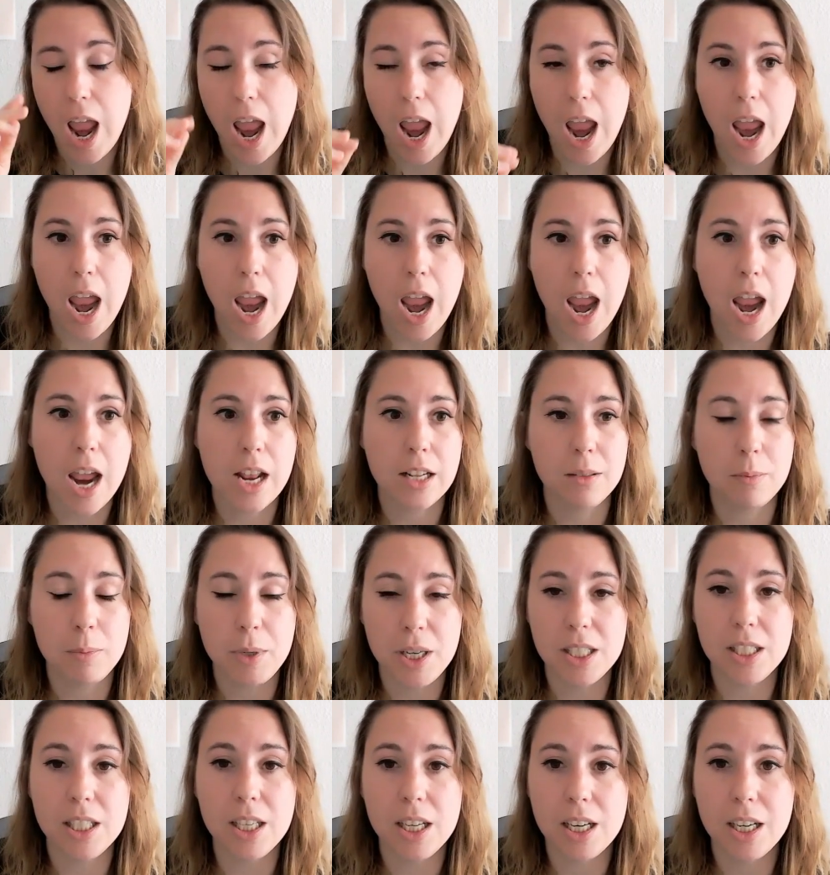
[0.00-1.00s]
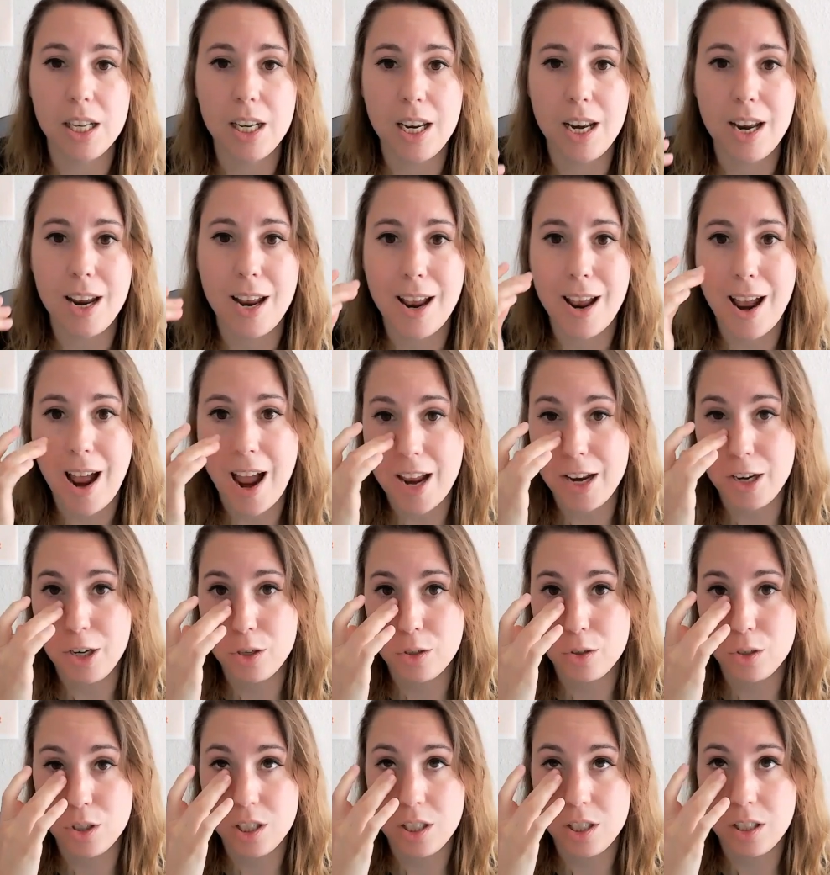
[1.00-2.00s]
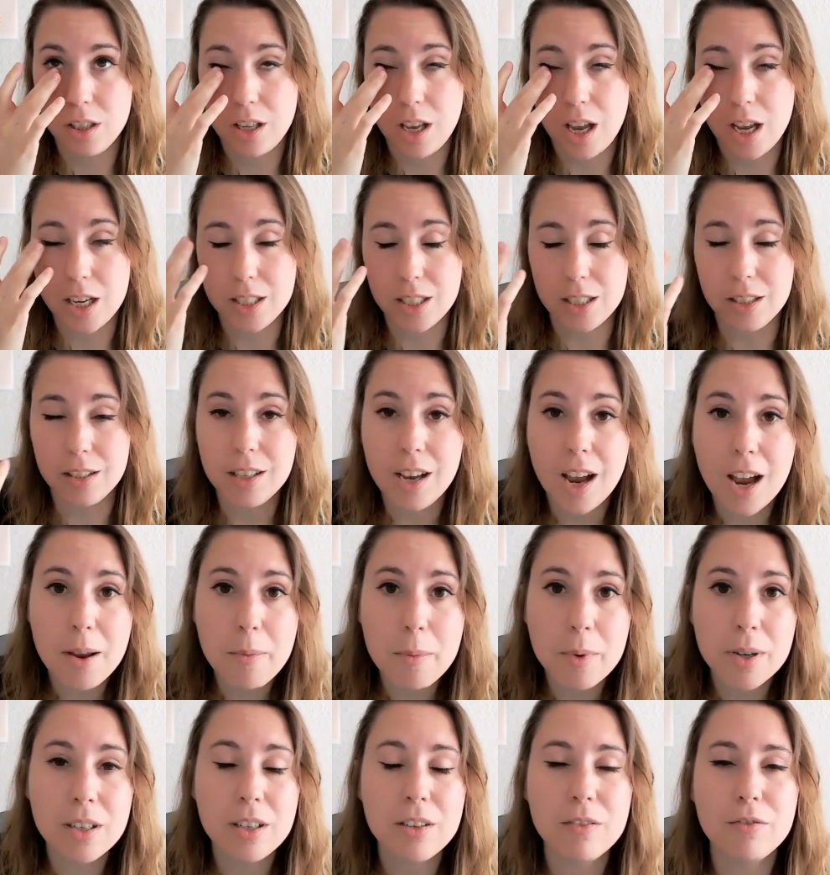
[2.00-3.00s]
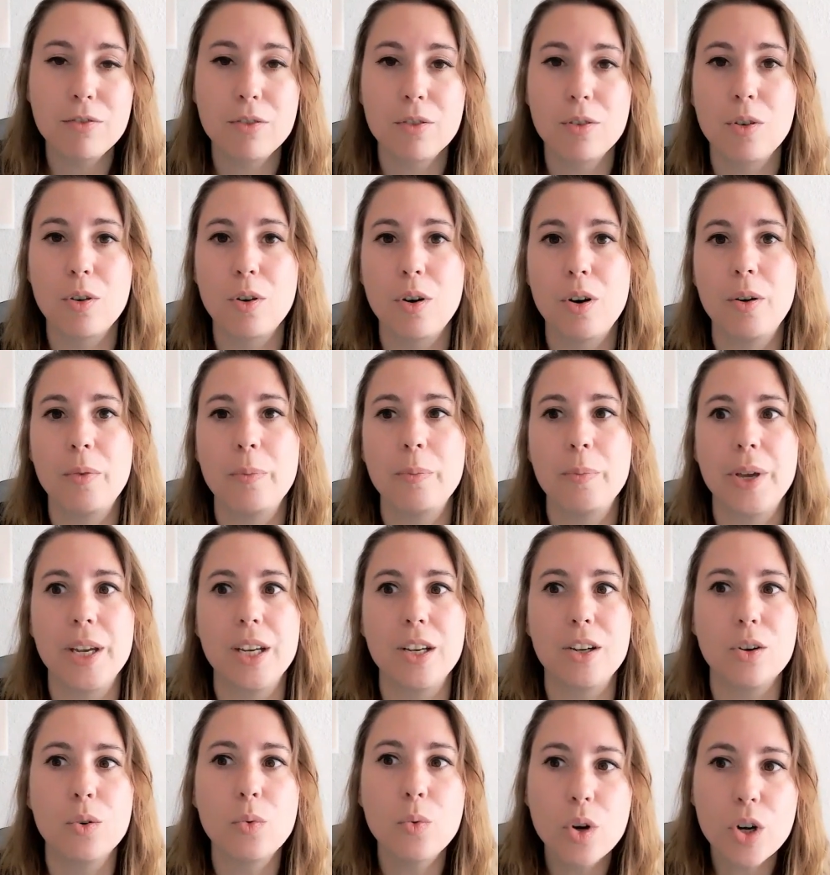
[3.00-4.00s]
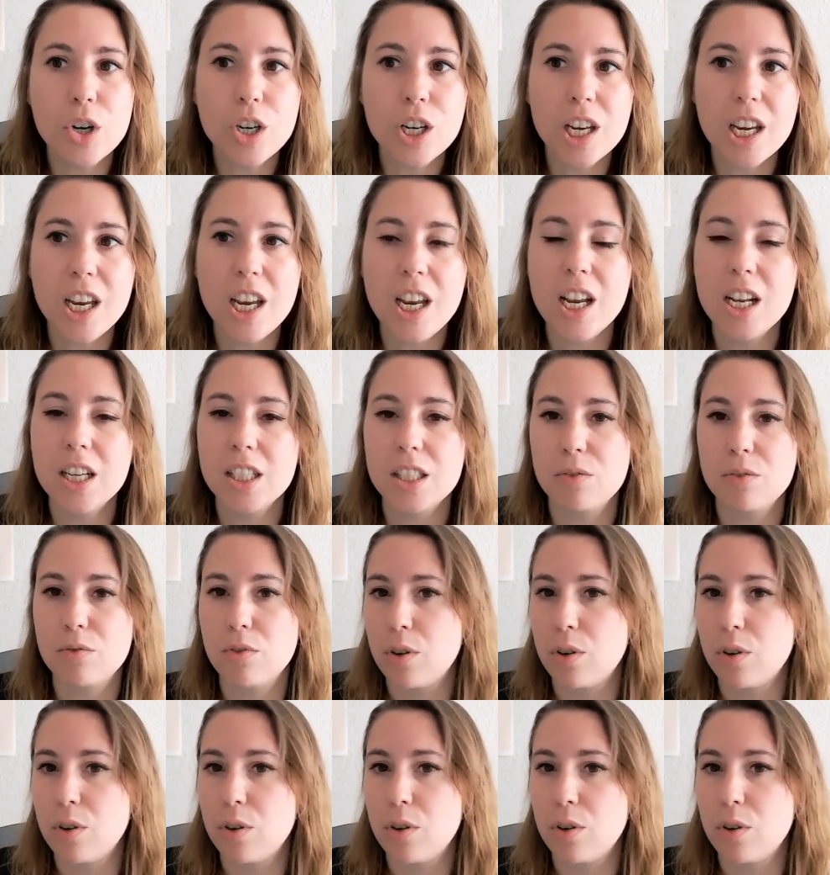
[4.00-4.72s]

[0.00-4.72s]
And basically, I use it as a timer for my co-workings,